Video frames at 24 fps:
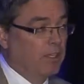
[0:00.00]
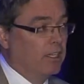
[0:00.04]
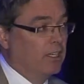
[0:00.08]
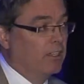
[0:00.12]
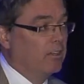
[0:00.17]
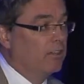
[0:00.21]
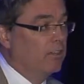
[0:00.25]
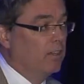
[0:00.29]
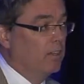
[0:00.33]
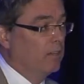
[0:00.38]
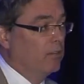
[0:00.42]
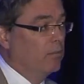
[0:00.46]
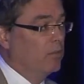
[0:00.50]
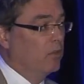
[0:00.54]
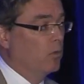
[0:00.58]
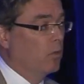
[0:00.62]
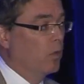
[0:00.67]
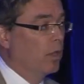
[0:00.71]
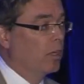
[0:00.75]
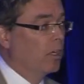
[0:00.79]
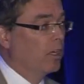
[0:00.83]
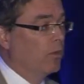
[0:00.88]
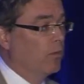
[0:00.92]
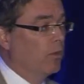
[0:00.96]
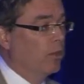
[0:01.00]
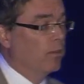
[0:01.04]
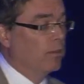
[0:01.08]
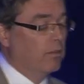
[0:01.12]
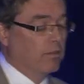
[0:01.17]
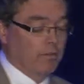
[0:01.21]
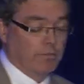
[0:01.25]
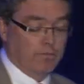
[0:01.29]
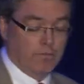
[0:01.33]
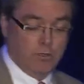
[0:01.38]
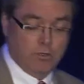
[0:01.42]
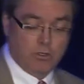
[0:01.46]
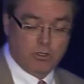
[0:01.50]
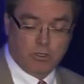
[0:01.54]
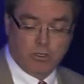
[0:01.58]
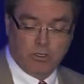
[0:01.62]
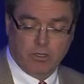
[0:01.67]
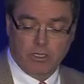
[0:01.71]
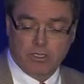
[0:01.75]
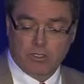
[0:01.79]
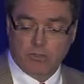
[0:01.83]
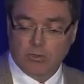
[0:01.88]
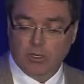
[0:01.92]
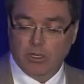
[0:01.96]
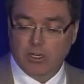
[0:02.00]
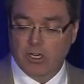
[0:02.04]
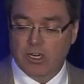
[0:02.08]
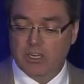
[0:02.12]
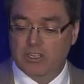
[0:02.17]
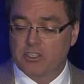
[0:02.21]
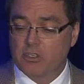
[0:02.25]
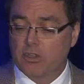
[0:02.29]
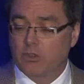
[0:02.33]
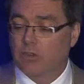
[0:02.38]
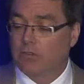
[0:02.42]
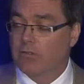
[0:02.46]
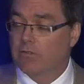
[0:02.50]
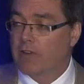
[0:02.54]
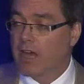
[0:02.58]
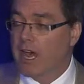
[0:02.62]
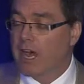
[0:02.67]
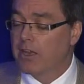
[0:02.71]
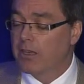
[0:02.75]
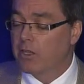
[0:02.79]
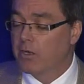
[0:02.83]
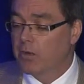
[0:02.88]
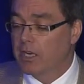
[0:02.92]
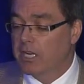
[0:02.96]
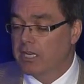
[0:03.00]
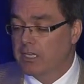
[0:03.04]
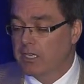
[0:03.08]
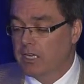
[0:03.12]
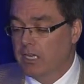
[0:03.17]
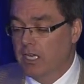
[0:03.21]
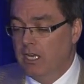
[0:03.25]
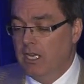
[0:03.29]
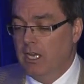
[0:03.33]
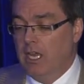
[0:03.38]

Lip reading: continue to be working with in the future in this regard is to evaluate